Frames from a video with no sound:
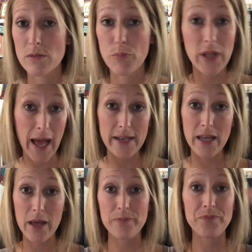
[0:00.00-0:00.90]

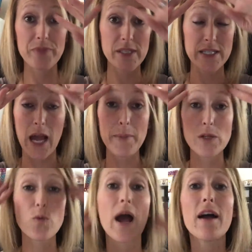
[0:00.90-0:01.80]
platinum,
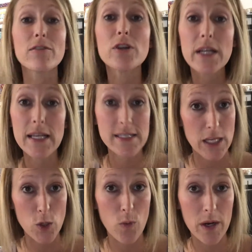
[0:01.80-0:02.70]
diamond, whatever it is
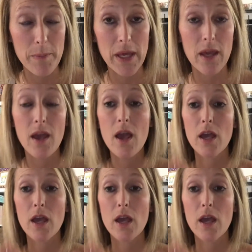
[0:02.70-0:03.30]
that you want to be.